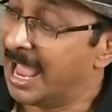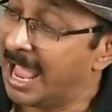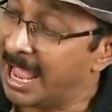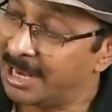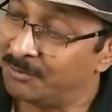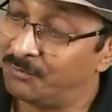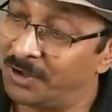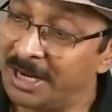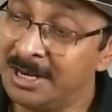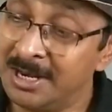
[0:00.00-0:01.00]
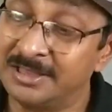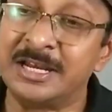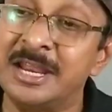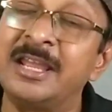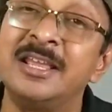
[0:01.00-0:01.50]
and when
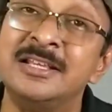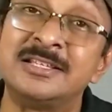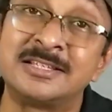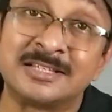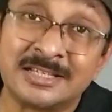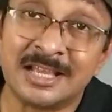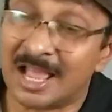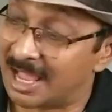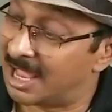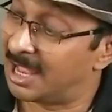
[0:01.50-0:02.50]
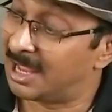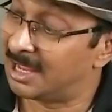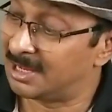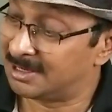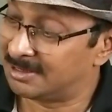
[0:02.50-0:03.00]
the deck is
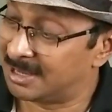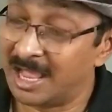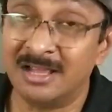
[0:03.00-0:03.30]
covered